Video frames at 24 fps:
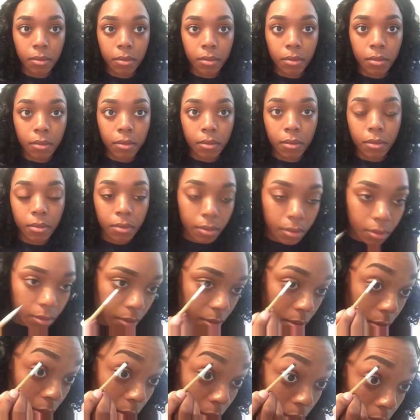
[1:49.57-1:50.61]
Even though they're
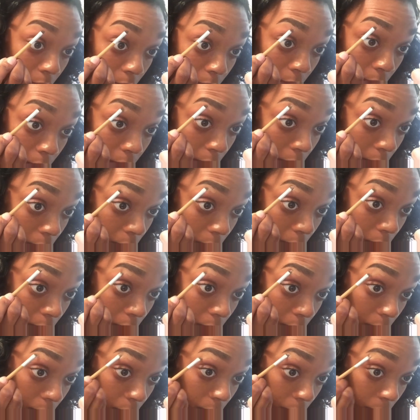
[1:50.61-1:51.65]
looking like cousins right now,
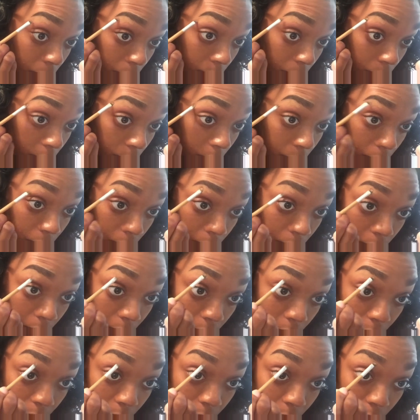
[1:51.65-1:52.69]
sisters,
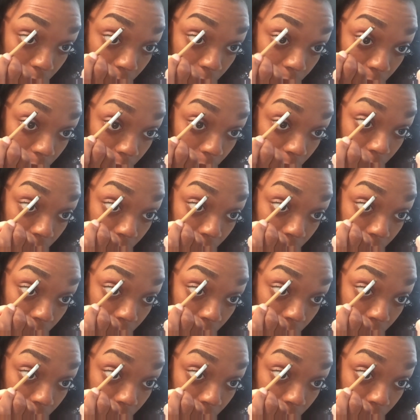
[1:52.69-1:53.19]
not twins.